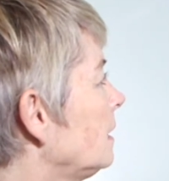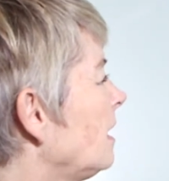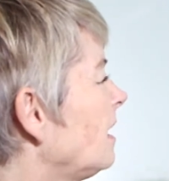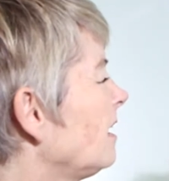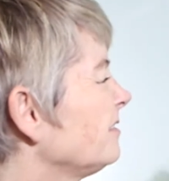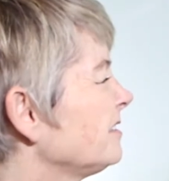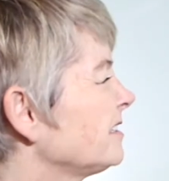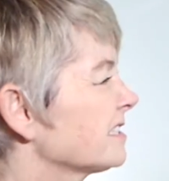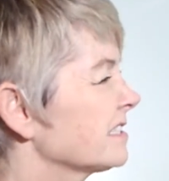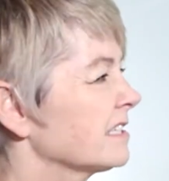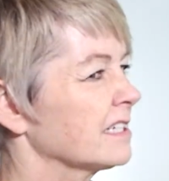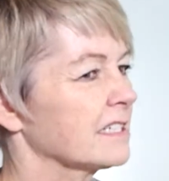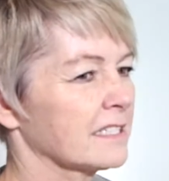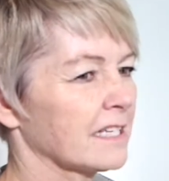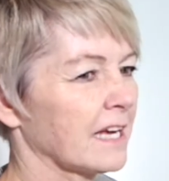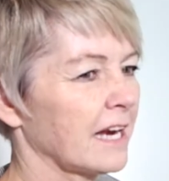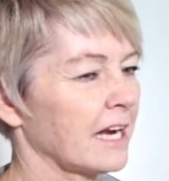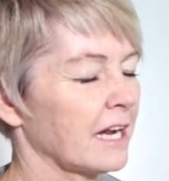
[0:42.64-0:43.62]
obviously
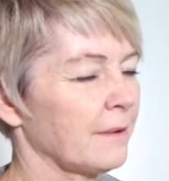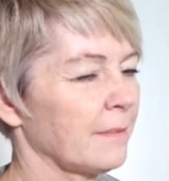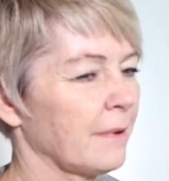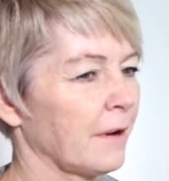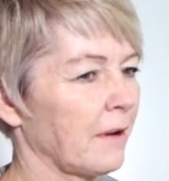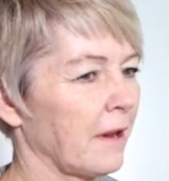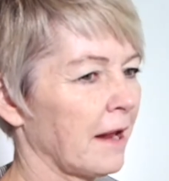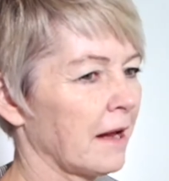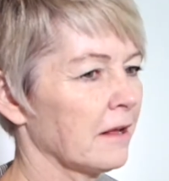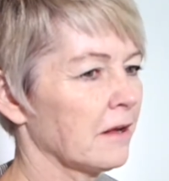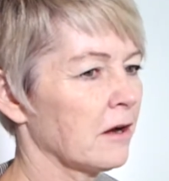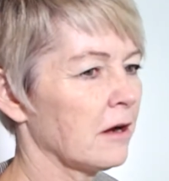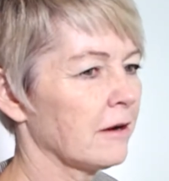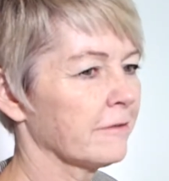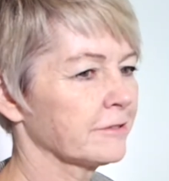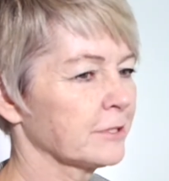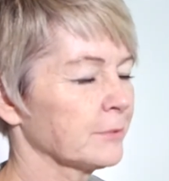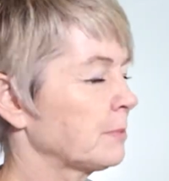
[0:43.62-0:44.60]
excited about heading
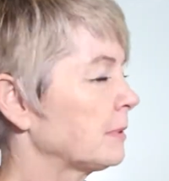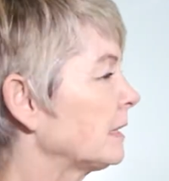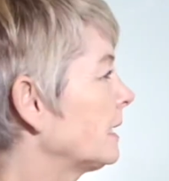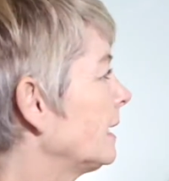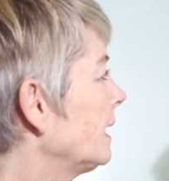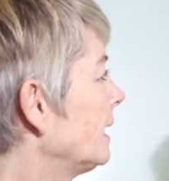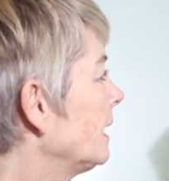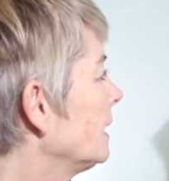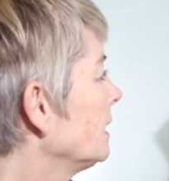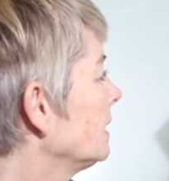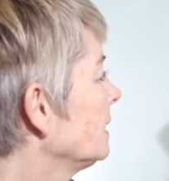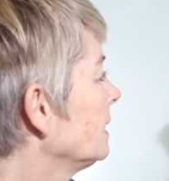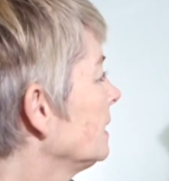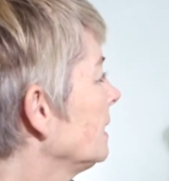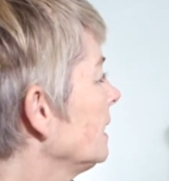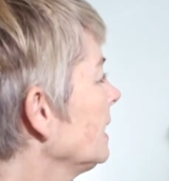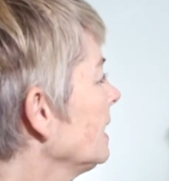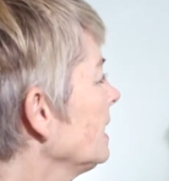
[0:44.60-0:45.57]
off to play
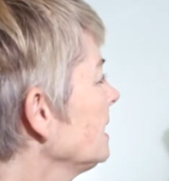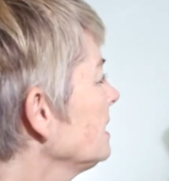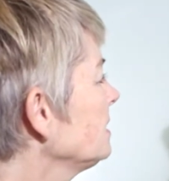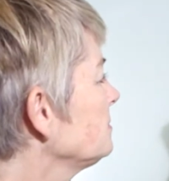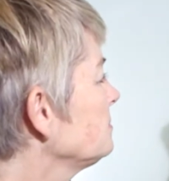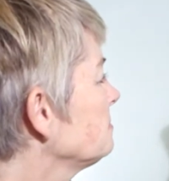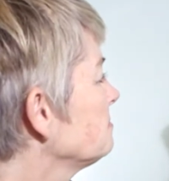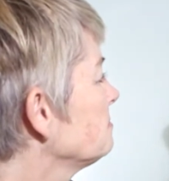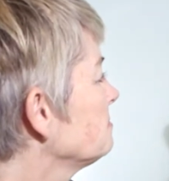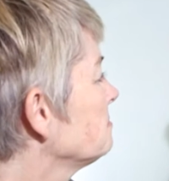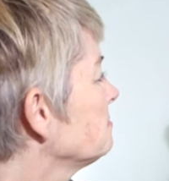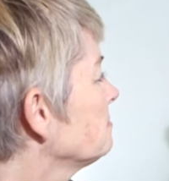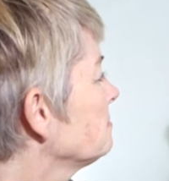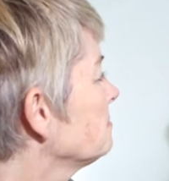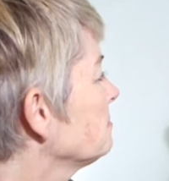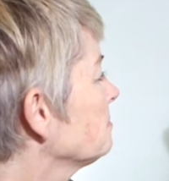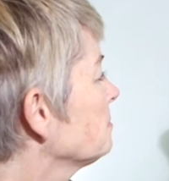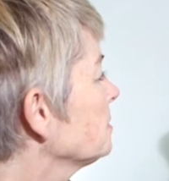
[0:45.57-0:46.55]

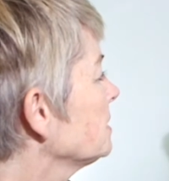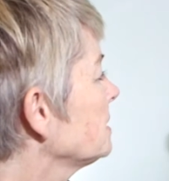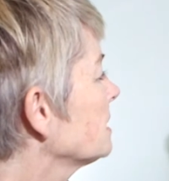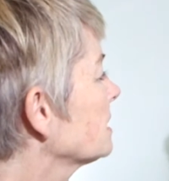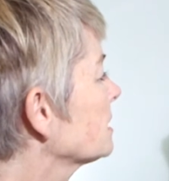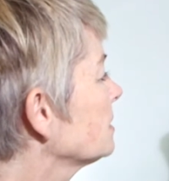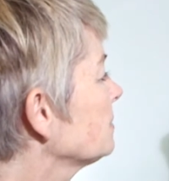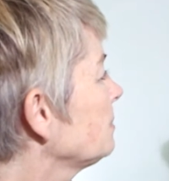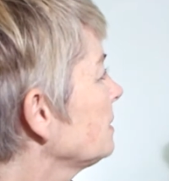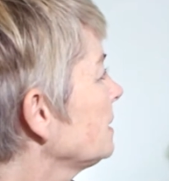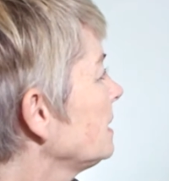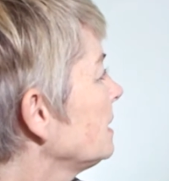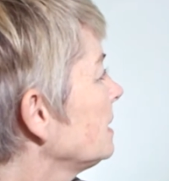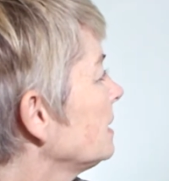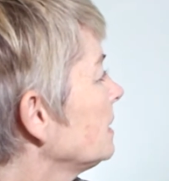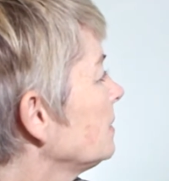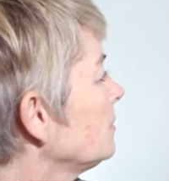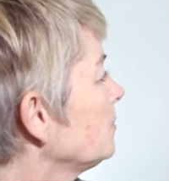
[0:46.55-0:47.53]
and predictably
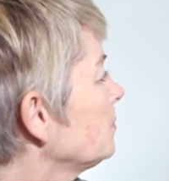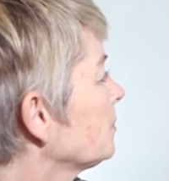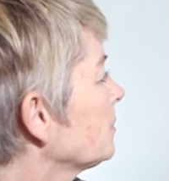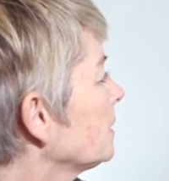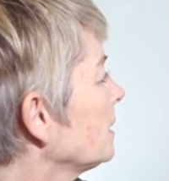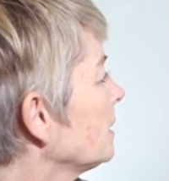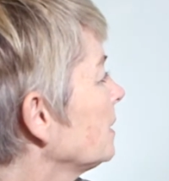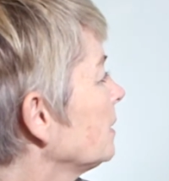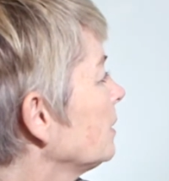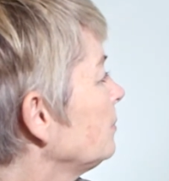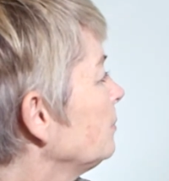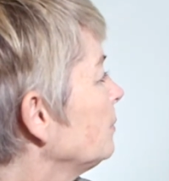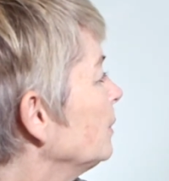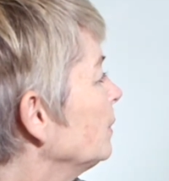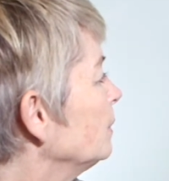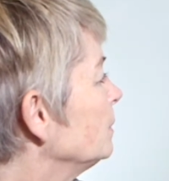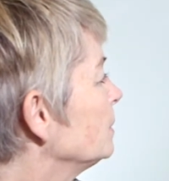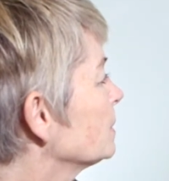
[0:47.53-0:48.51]
in pretty good
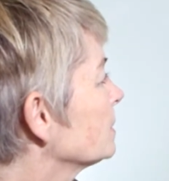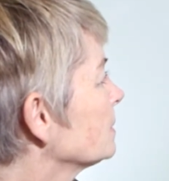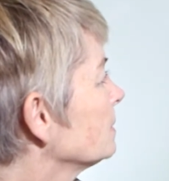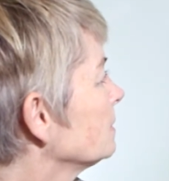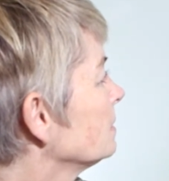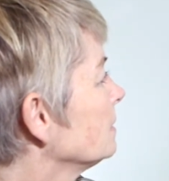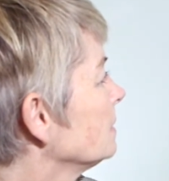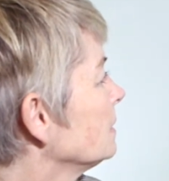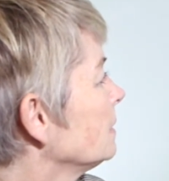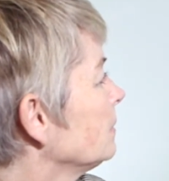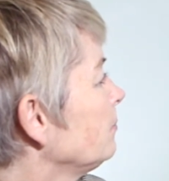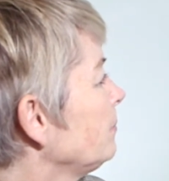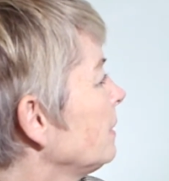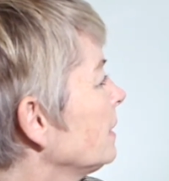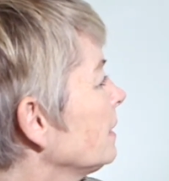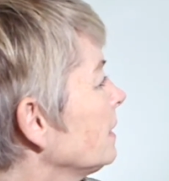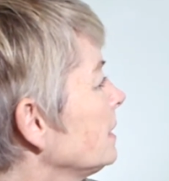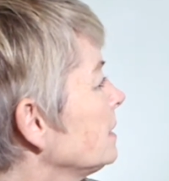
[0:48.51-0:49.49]
moods.
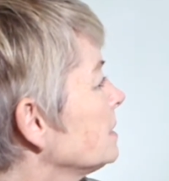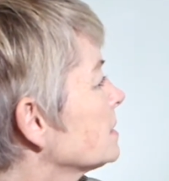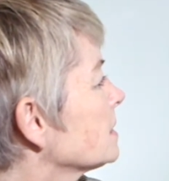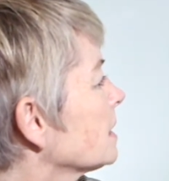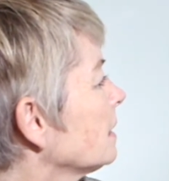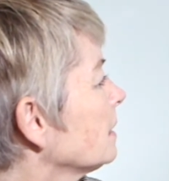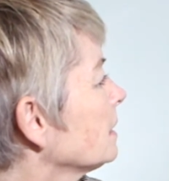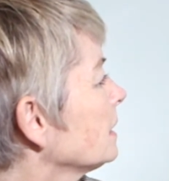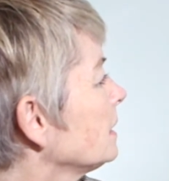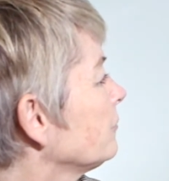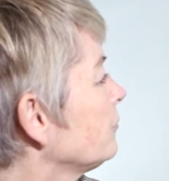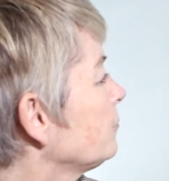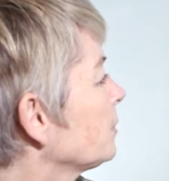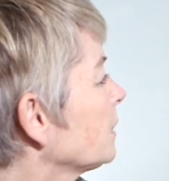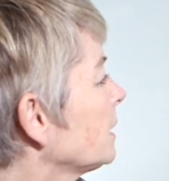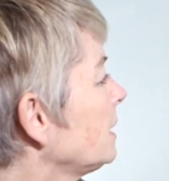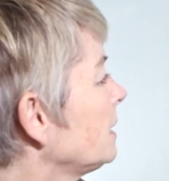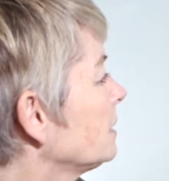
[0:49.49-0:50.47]
Barry and Charlie have
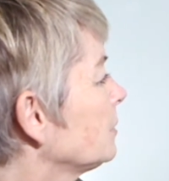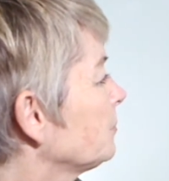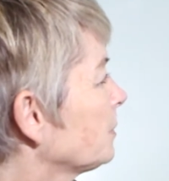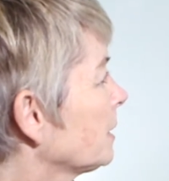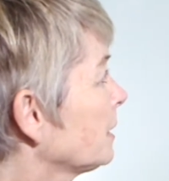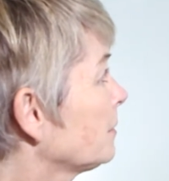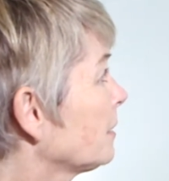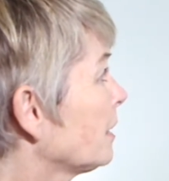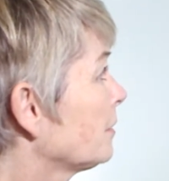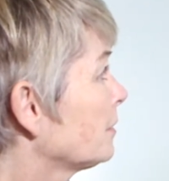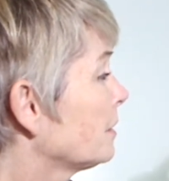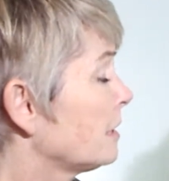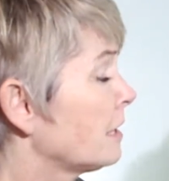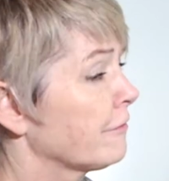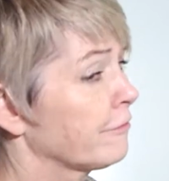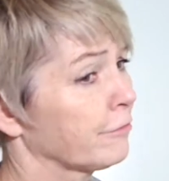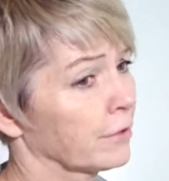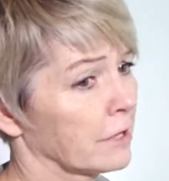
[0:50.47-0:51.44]
played at the playground
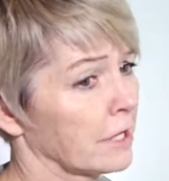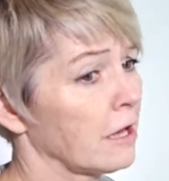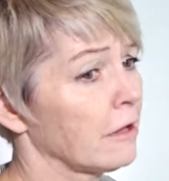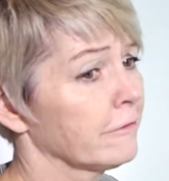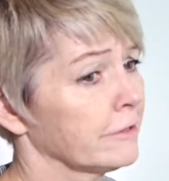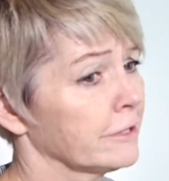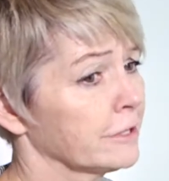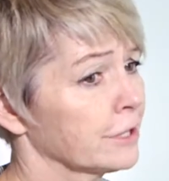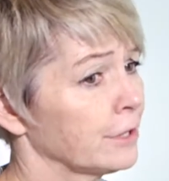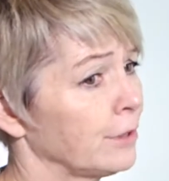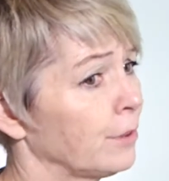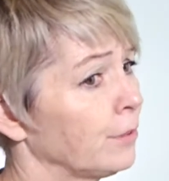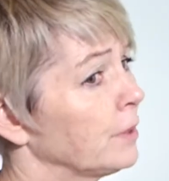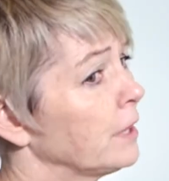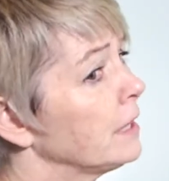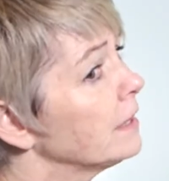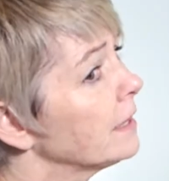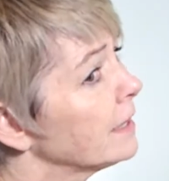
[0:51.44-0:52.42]
enough with Alvin to know
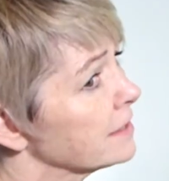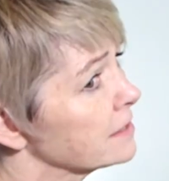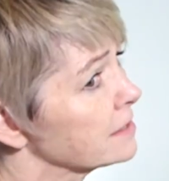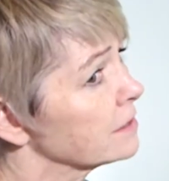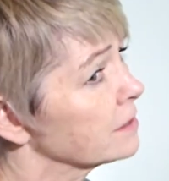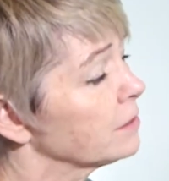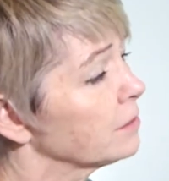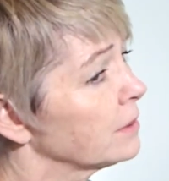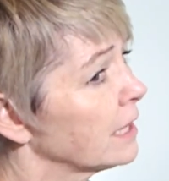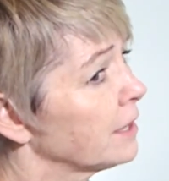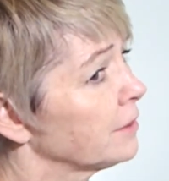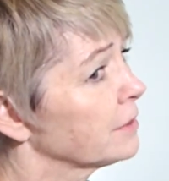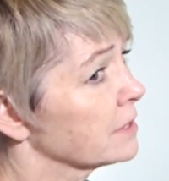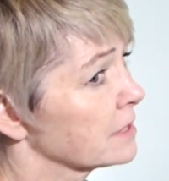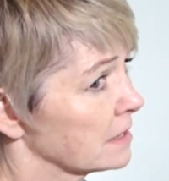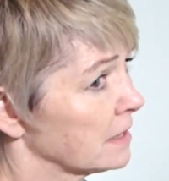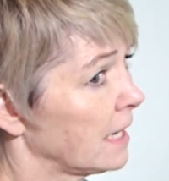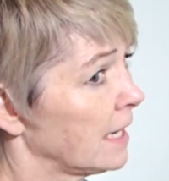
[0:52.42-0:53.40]
he likes to go down
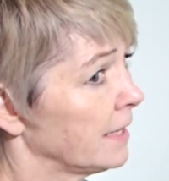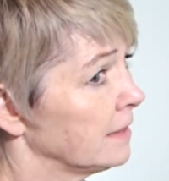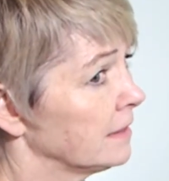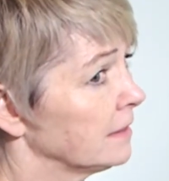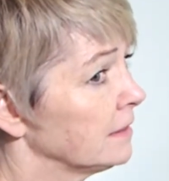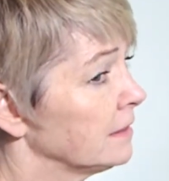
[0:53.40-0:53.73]
the slide.